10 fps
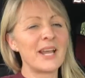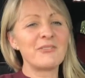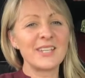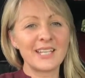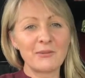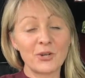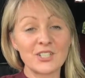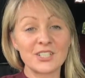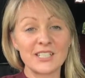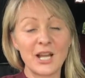everything came
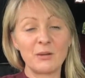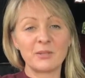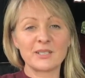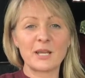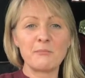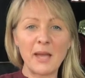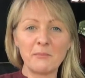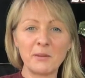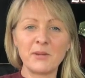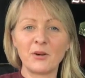crashing down because I met
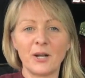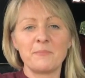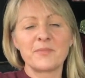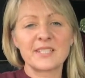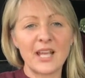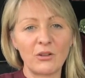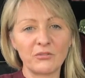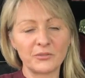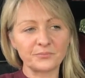my mirror self.